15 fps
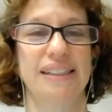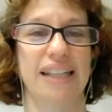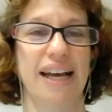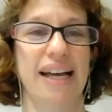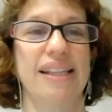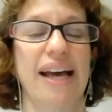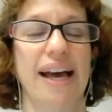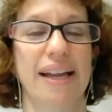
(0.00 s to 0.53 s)
to
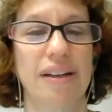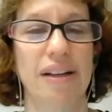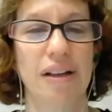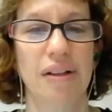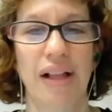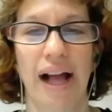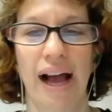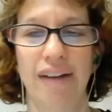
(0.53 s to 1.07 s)
say that
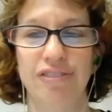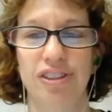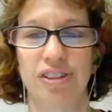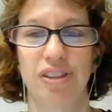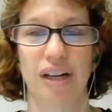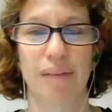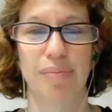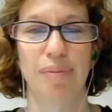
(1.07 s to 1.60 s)

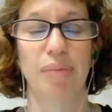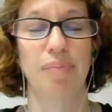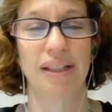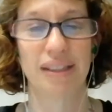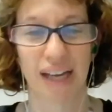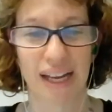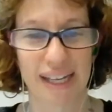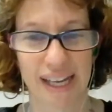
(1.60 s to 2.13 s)
after um, a
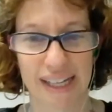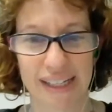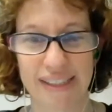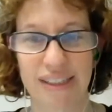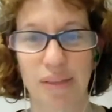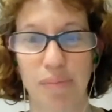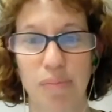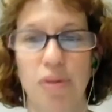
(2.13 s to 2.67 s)
month
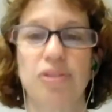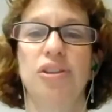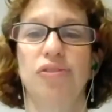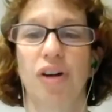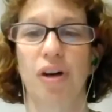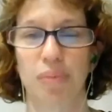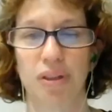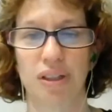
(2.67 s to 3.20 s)
hiatus, most
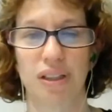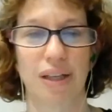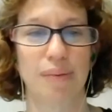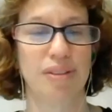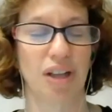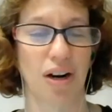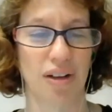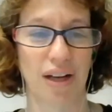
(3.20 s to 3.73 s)
of our book
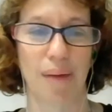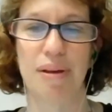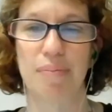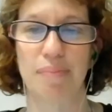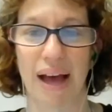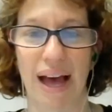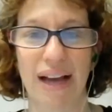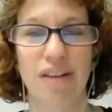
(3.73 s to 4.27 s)
clubs are
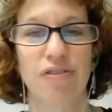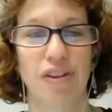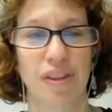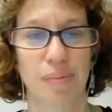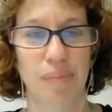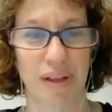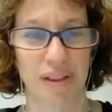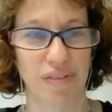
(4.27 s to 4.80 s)
coming back for
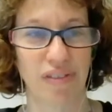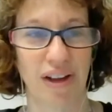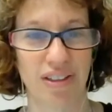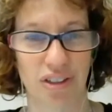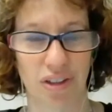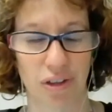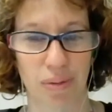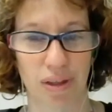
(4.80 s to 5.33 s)
the month of
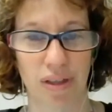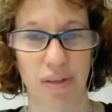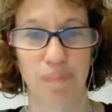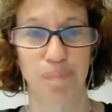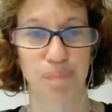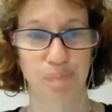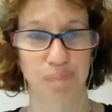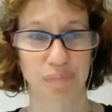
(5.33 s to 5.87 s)
October.
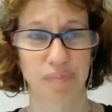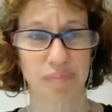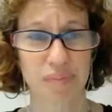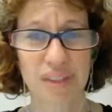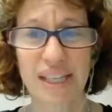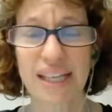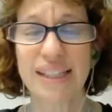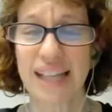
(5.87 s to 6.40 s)

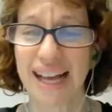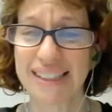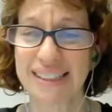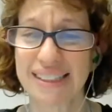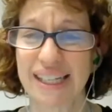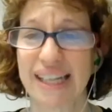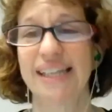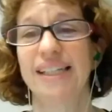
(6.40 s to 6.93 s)

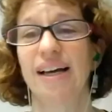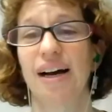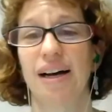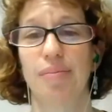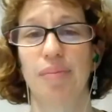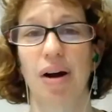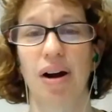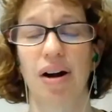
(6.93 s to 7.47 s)
Last night,
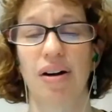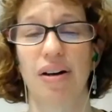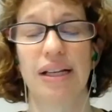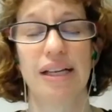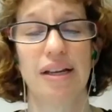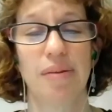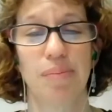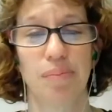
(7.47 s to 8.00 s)
um, our
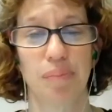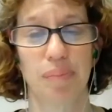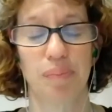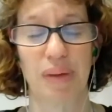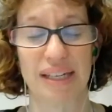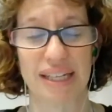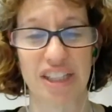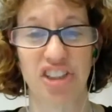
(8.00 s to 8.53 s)

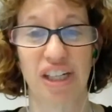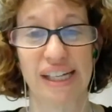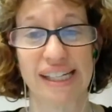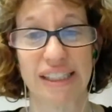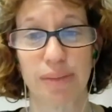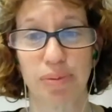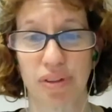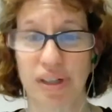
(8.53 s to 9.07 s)
Initiating
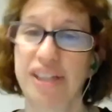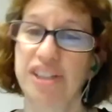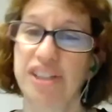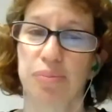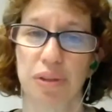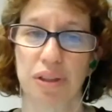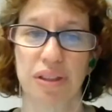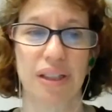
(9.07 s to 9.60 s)

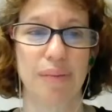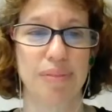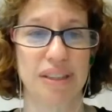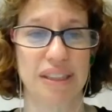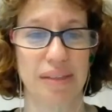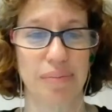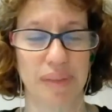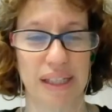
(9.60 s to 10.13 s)
Inspiration Book Club
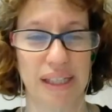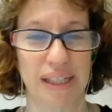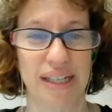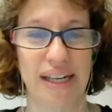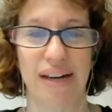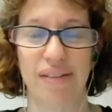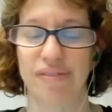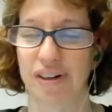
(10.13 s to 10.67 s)
did meet
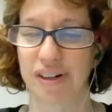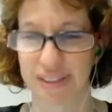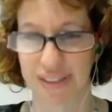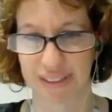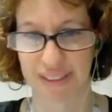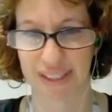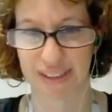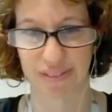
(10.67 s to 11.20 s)
and had a very
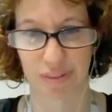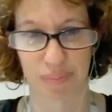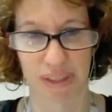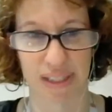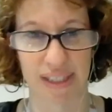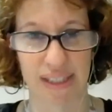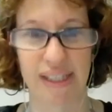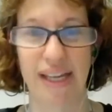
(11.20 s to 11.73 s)
successful
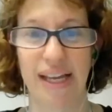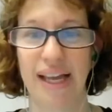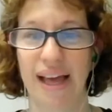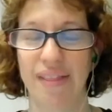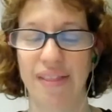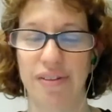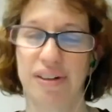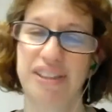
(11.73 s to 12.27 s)
meeting.
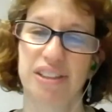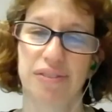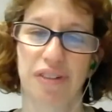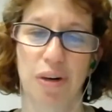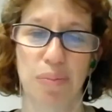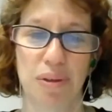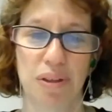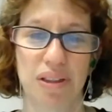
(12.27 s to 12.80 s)
And the rest of
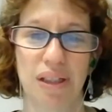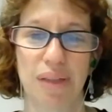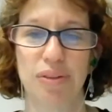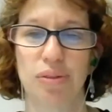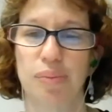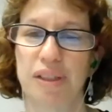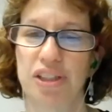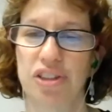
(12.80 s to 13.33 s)
our book
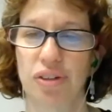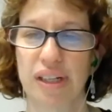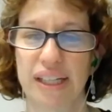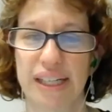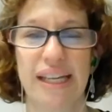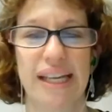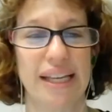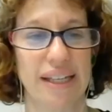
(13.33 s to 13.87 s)
clubs will be
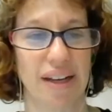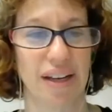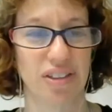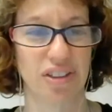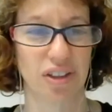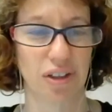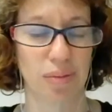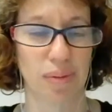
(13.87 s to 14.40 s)
joining in
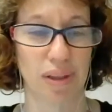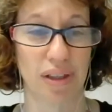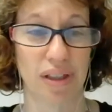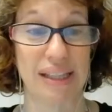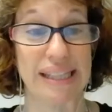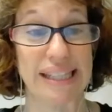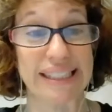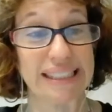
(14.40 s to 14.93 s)

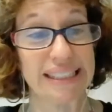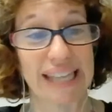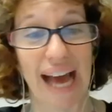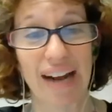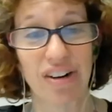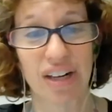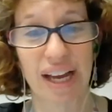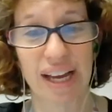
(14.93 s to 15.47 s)
October. This
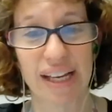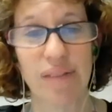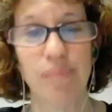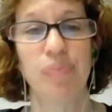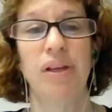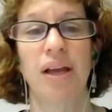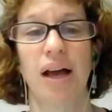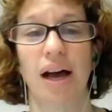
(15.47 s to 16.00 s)
Saturday,
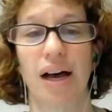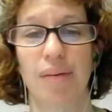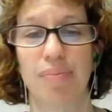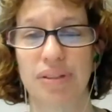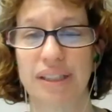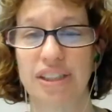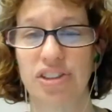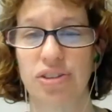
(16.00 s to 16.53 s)
uh,
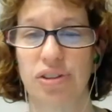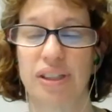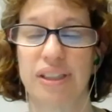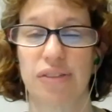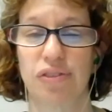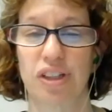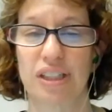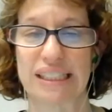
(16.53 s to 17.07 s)
please join
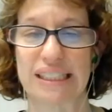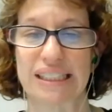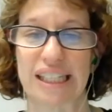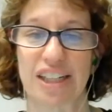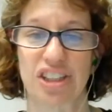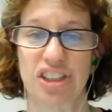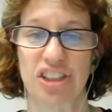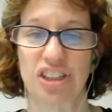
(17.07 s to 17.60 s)
us for a
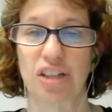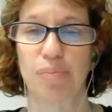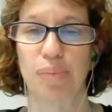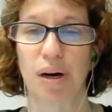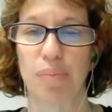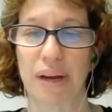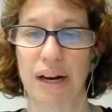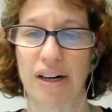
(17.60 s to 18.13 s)
discussion of
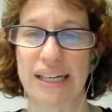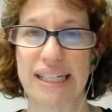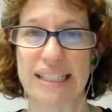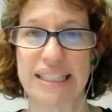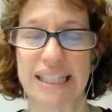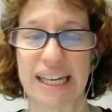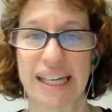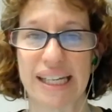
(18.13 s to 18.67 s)

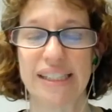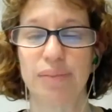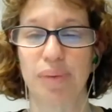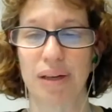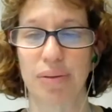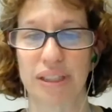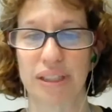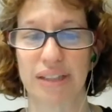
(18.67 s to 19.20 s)
Barbarian Days
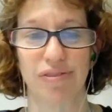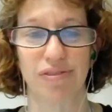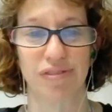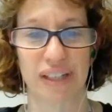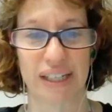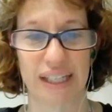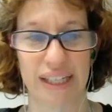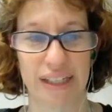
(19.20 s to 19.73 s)
by William
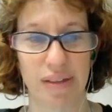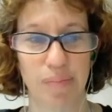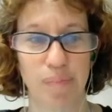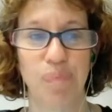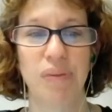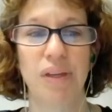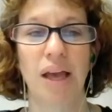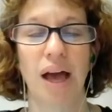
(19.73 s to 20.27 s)
Finnegan.
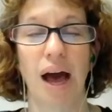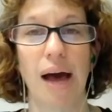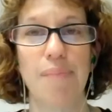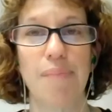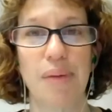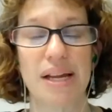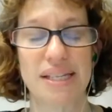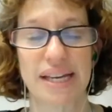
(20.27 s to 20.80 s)

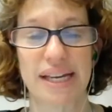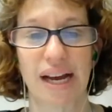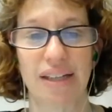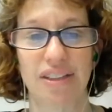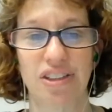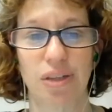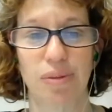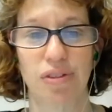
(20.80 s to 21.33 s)
On Monday,
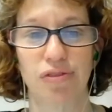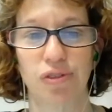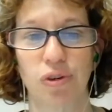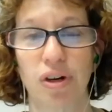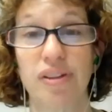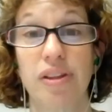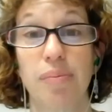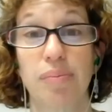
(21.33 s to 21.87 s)
October
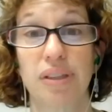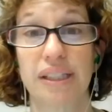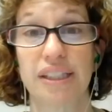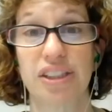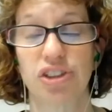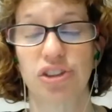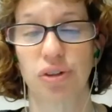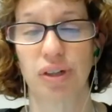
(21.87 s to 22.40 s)
4th,
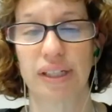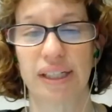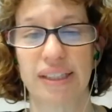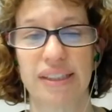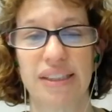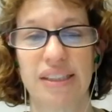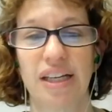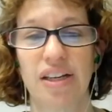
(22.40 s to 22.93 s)
please join
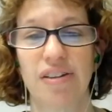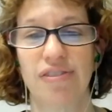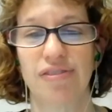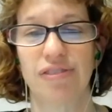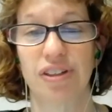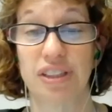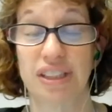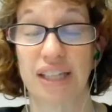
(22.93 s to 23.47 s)
us
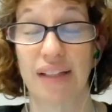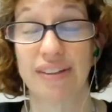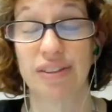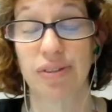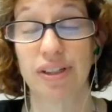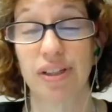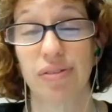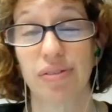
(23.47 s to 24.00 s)
for Tell
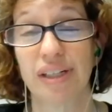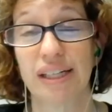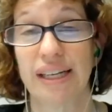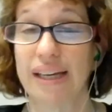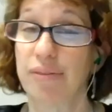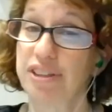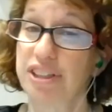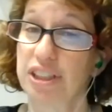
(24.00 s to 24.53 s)
Us What You're
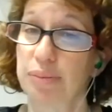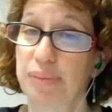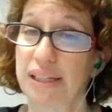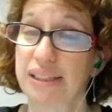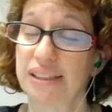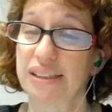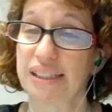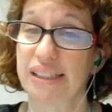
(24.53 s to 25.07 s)
Reading, which is
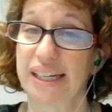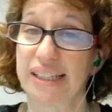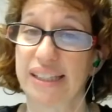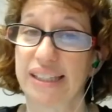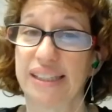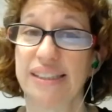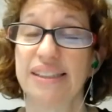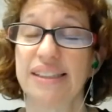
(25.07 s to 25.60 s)
basically like
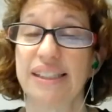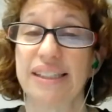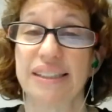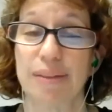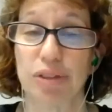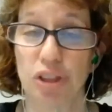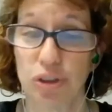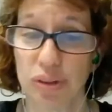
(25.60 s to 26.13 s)
this,
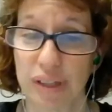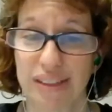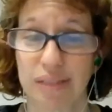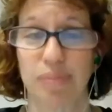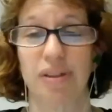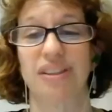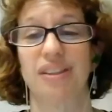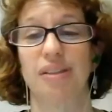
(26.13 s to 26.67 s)
except you get
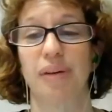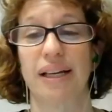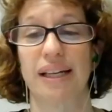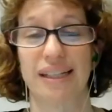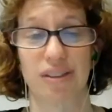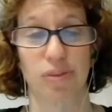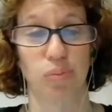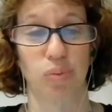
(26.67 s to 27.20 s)
to
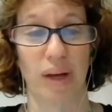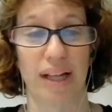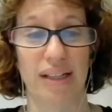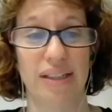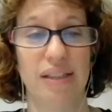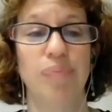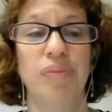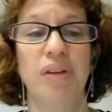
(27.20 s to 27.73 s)
participate as
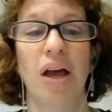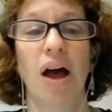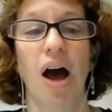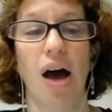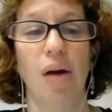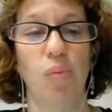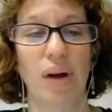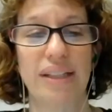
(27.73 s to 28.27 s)
well.
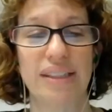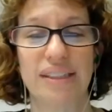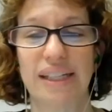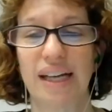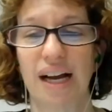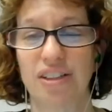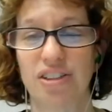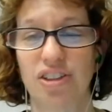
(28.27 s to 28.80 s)
On
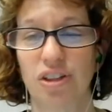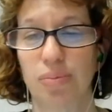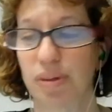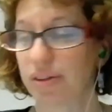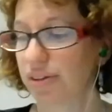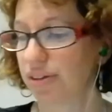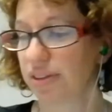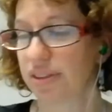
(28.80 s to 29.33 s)
Wednesday,
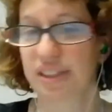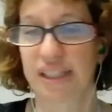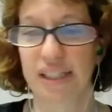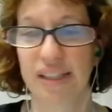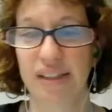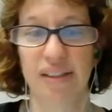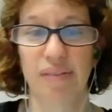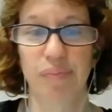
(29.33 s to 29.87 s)
October
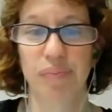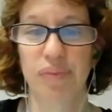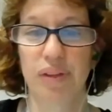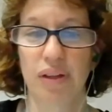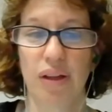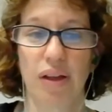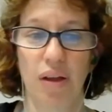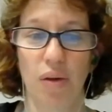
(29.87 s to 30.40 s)
13th,
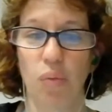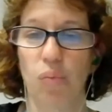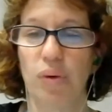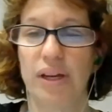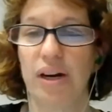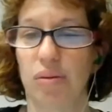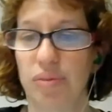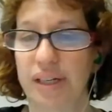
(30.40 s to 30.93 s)

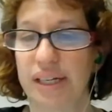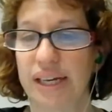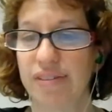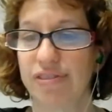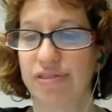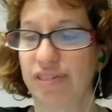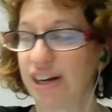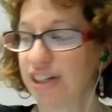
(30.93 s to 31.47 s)
we are
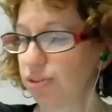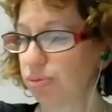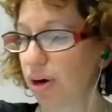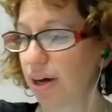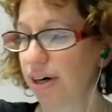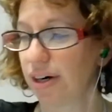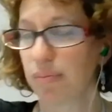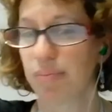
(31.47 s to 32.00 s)
reading
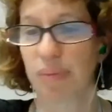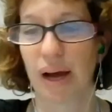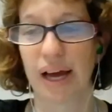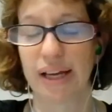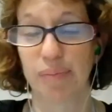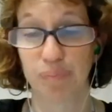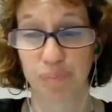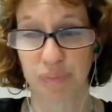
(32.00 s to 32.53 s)
Freshwater
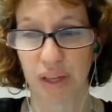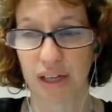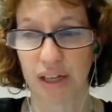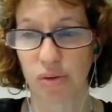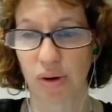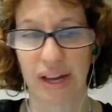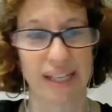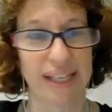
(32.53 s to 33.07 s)
by
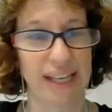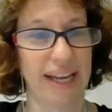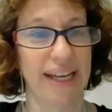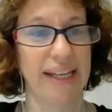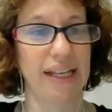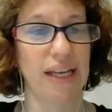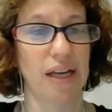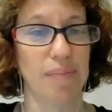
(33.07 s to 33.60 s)

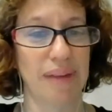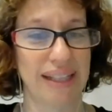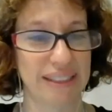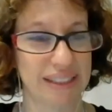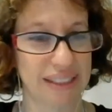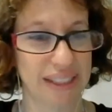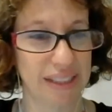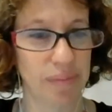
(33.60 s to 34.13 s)
Akwaeke
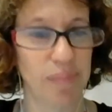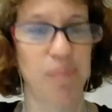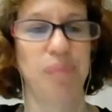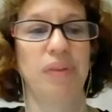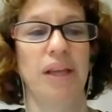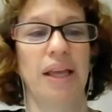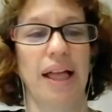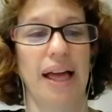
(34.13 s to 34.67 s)
Emezi.
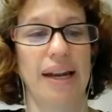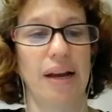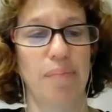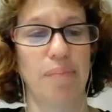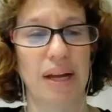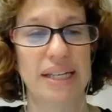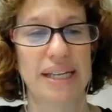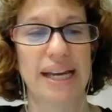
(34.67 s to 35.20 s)
And
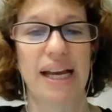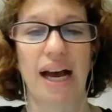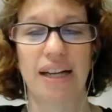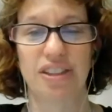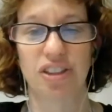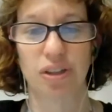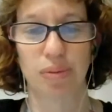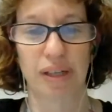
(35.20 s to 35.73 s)
on Monday,
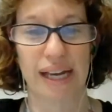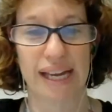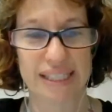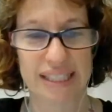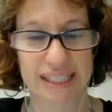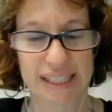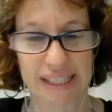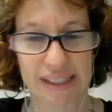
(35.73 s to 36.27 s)
October
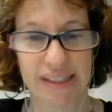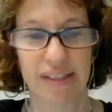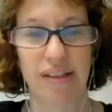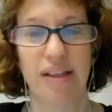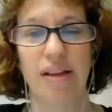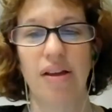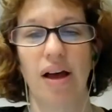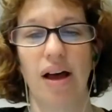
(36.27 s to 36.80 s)
18th,
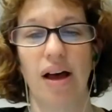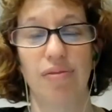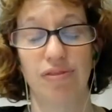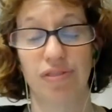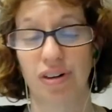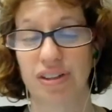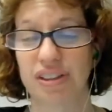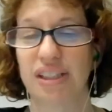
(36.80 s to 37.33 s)
um,
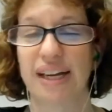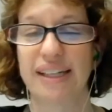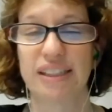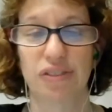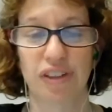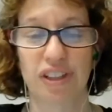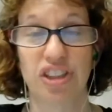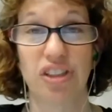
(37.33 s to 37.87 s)
for our
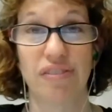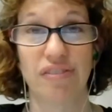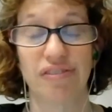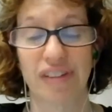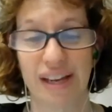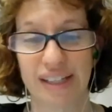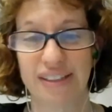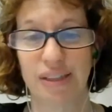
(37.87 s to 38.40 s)
science fiction and
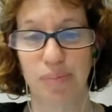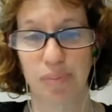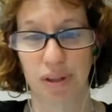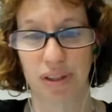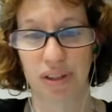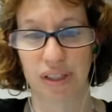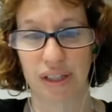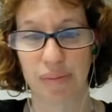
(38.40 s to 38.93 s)
fantasy
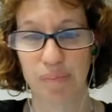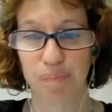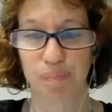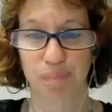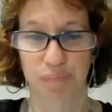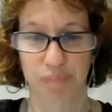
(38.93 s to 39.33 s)
book club,